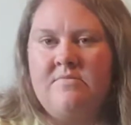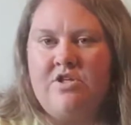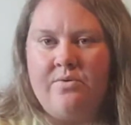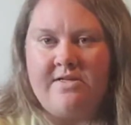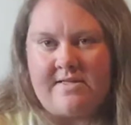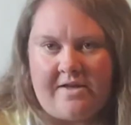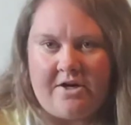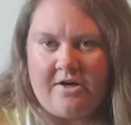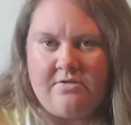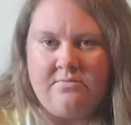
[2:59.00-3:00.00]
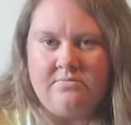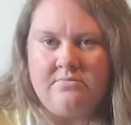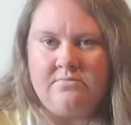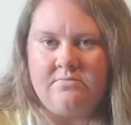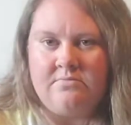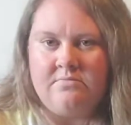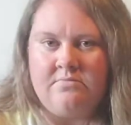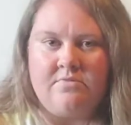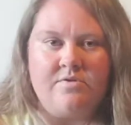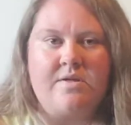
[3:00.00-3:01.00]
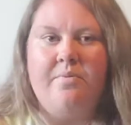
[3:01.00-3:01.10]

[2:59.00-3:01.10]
2 weeks later, it was